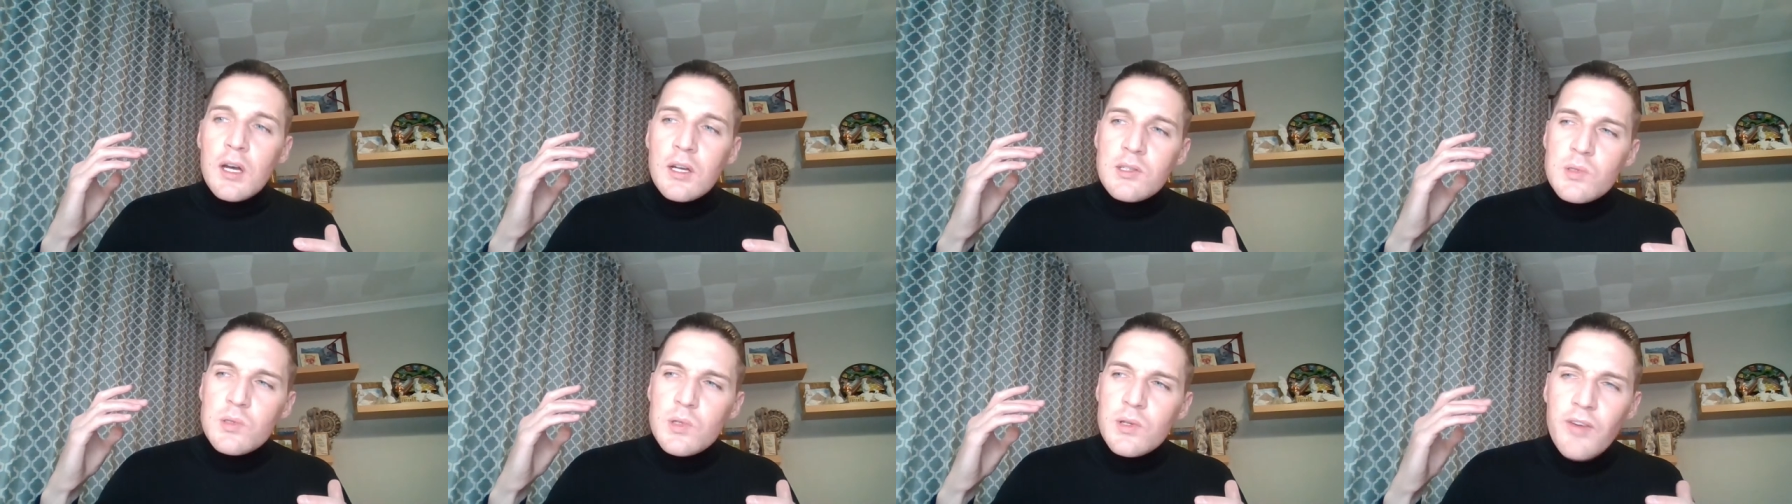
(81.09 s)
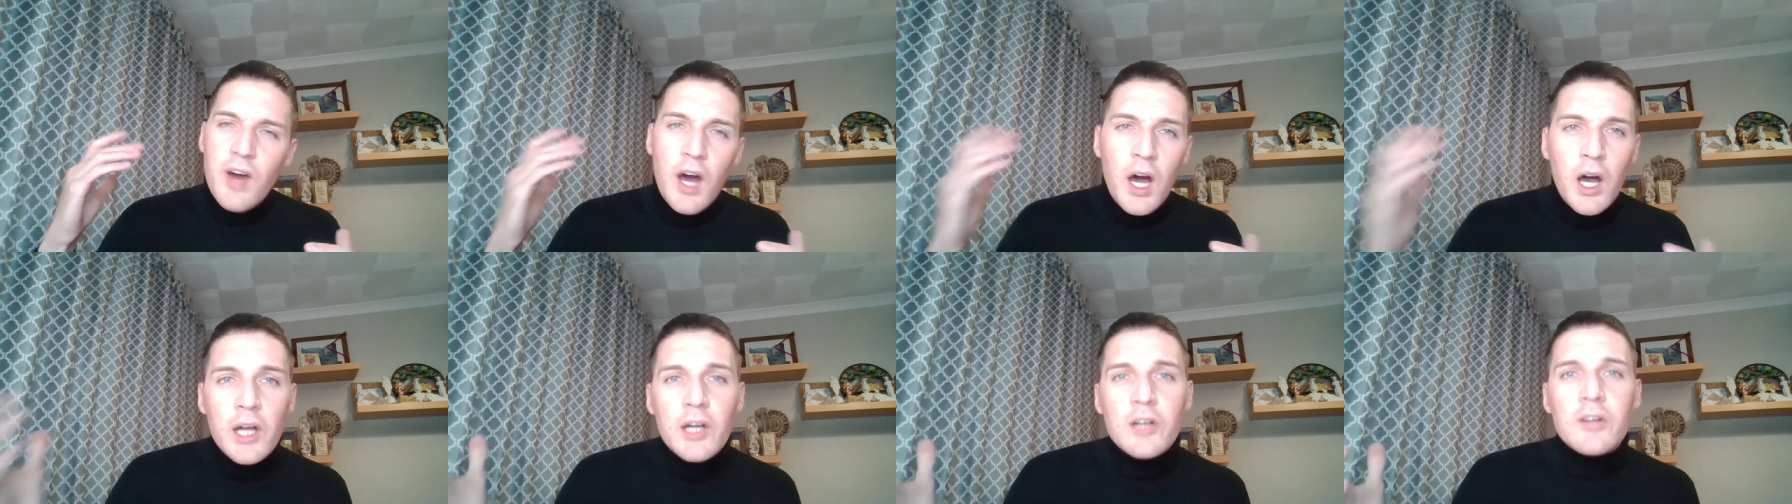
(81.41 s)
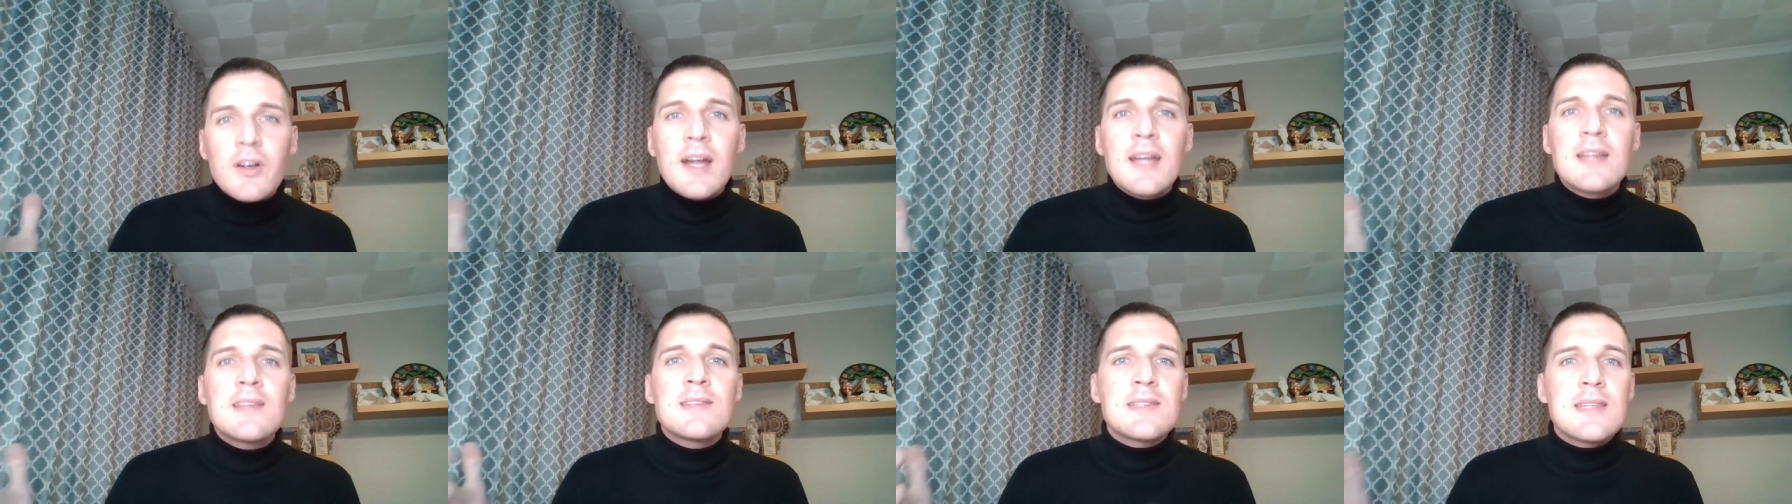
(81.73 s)
sort of
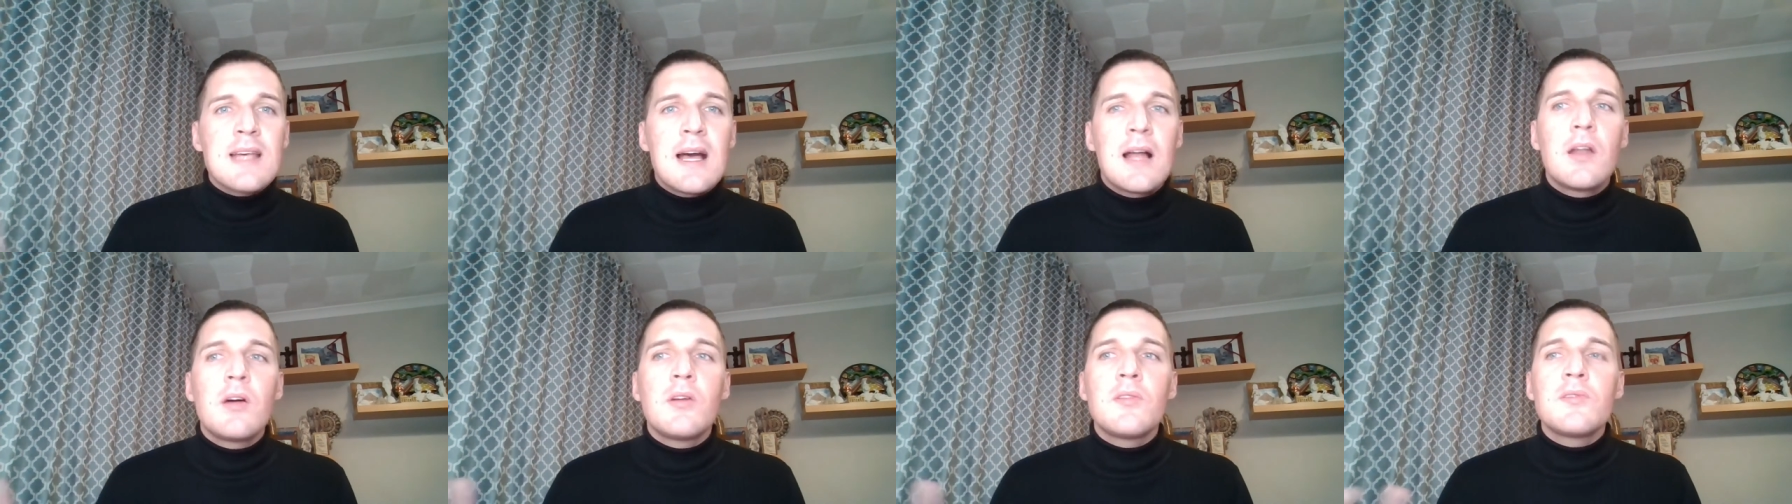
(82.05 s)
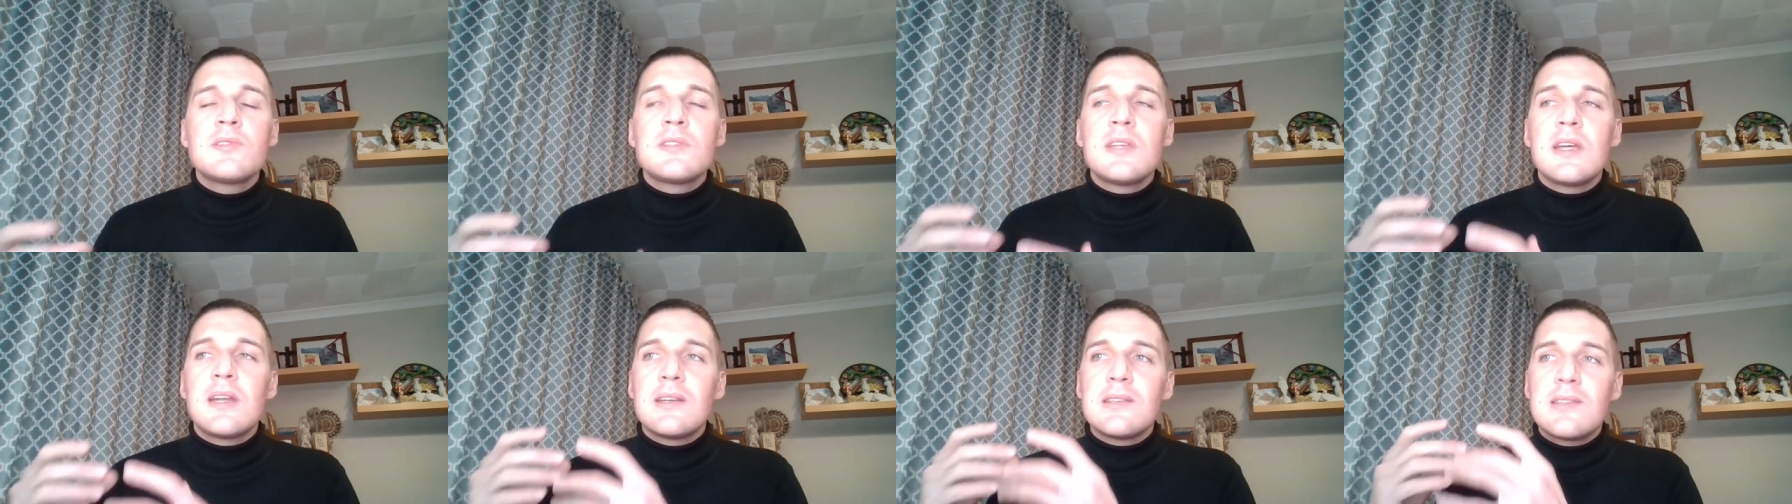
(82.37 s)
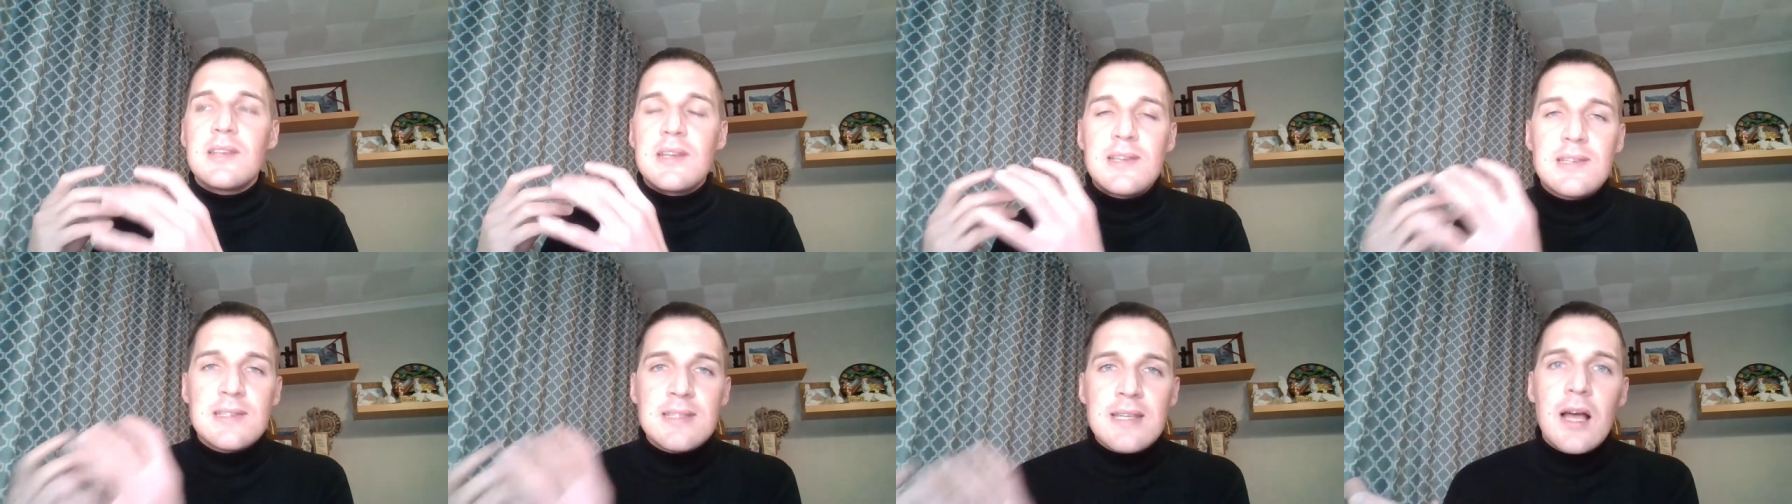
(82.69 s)
higher end salons. It
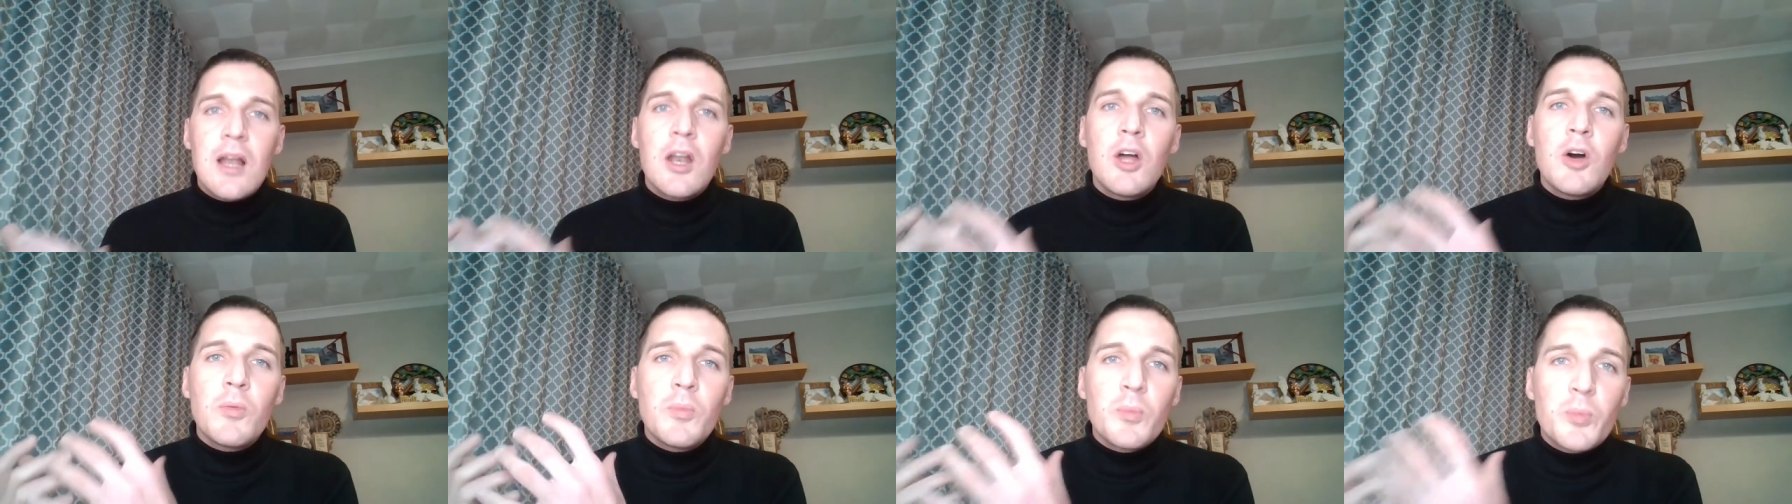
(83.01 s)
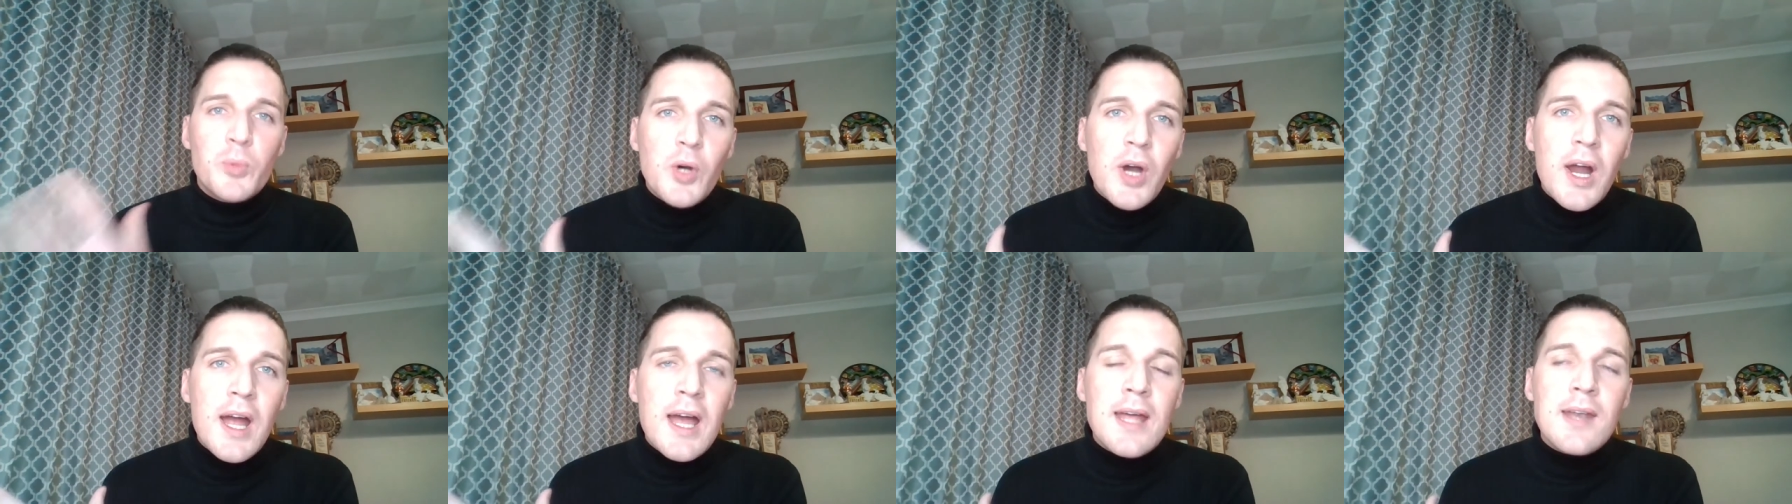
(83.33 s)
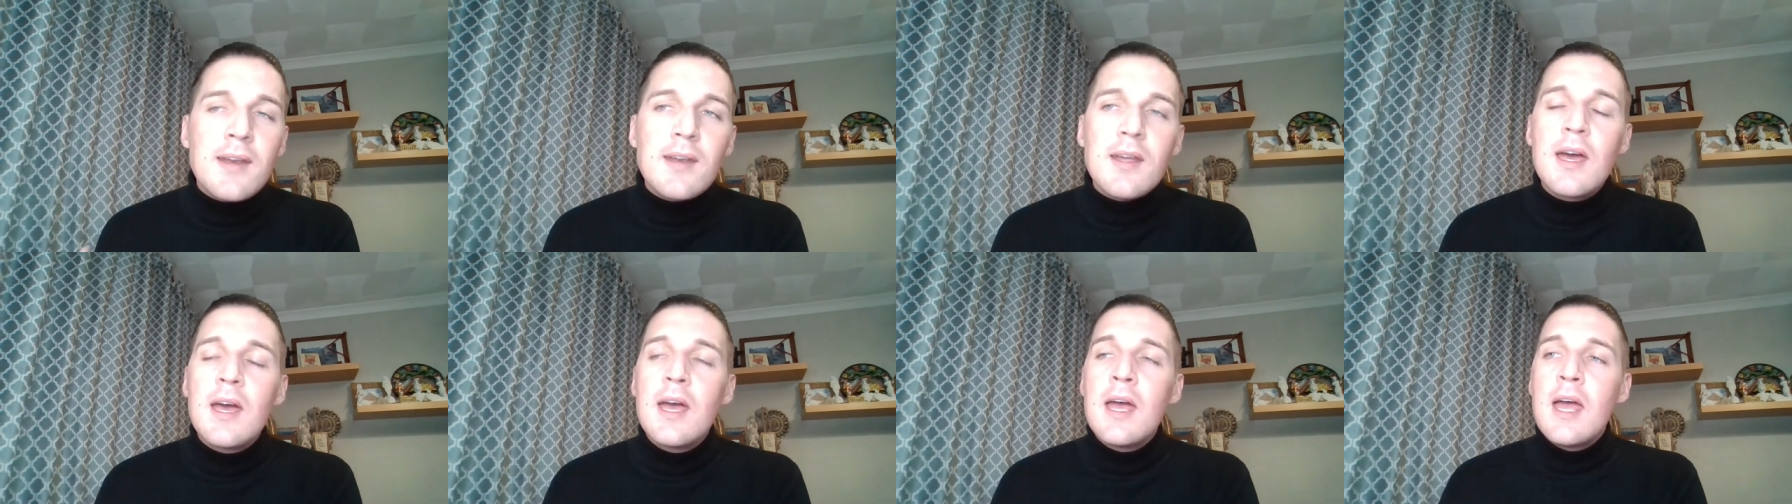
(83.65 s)
is a salon
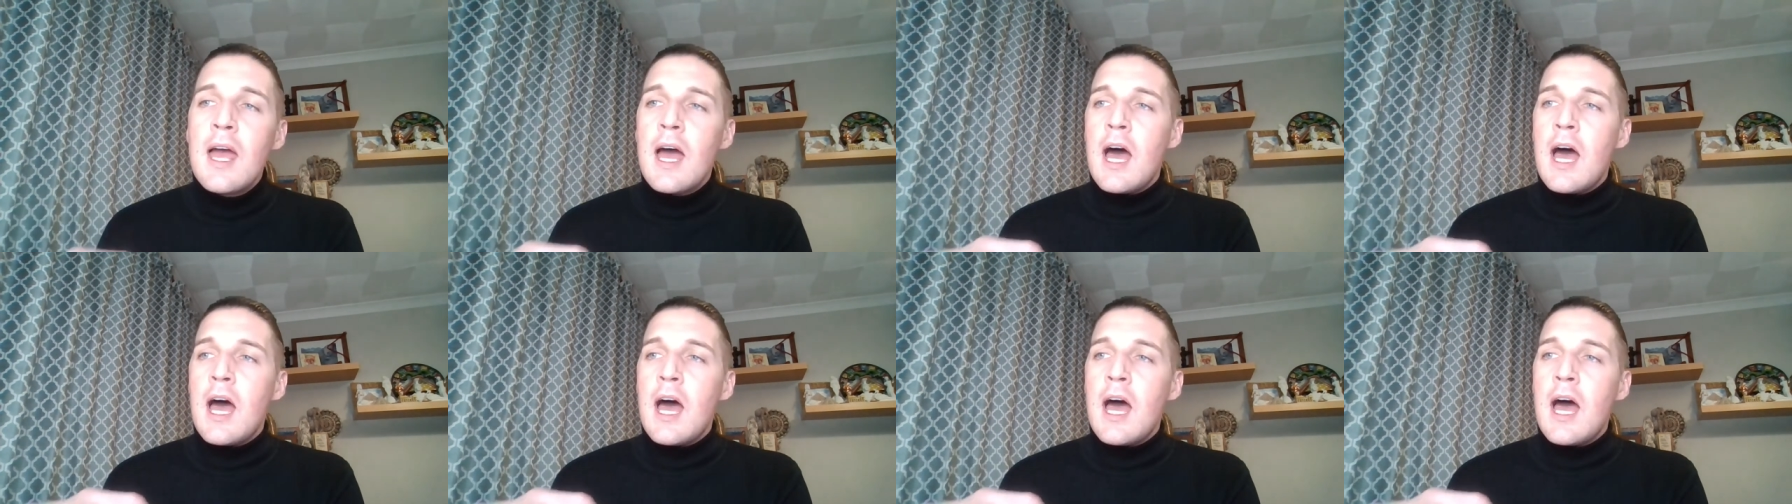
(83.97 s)
brand.